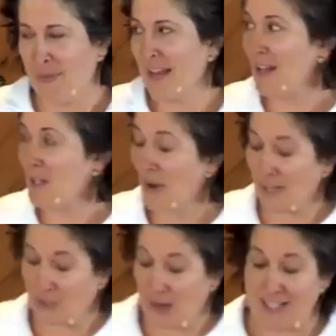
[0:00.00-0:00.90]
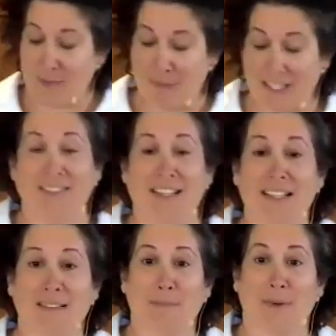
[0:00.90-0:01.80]
And so I tried to believe
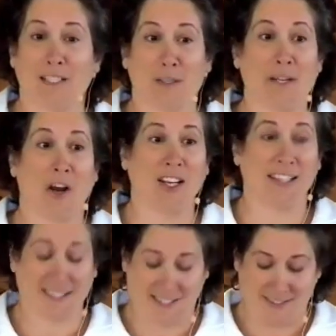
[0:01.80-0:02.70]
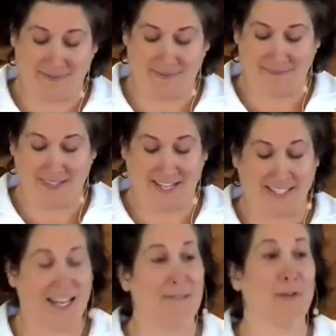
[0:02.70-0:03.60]
this, but to be honest,
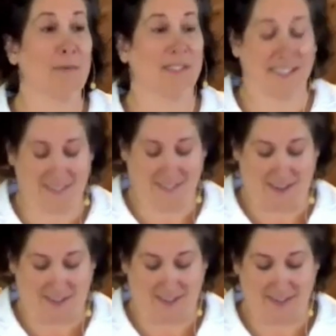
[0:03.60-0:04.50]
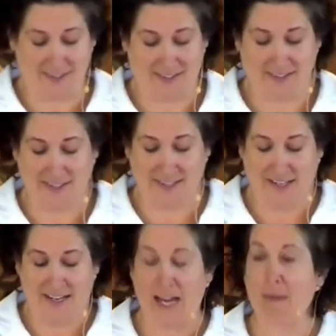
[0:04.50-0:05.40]
it never really stuck.
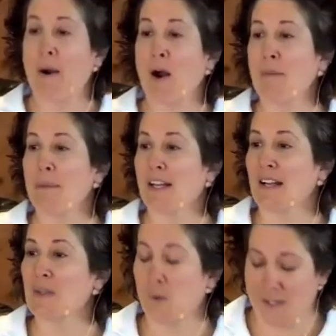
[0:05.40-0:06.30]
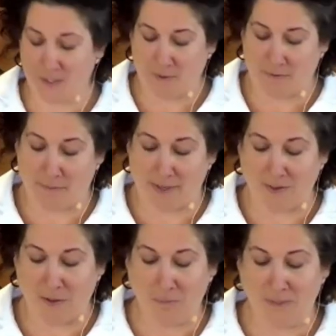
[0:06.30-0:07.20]
In part because once you have been
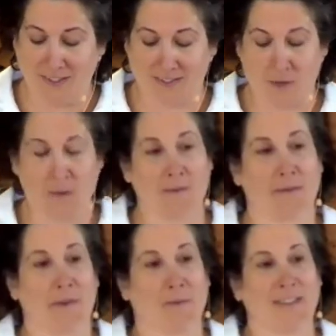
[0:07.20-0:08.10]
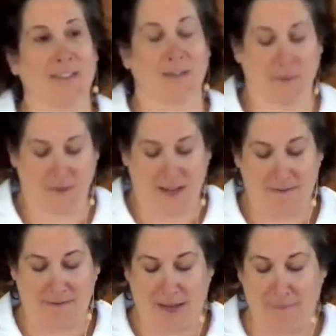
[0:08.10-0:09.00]
homeless, you are for the rest of your
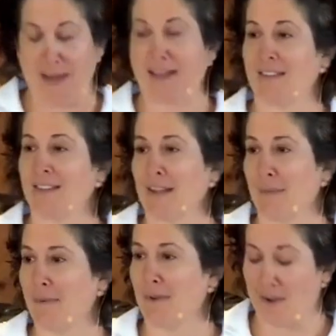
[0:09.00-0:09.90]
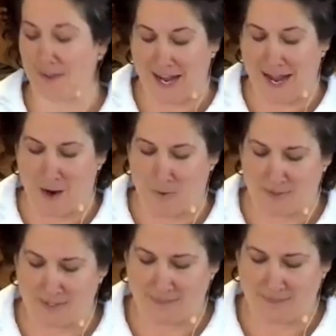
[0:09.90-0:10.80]
life at best temporarily housed.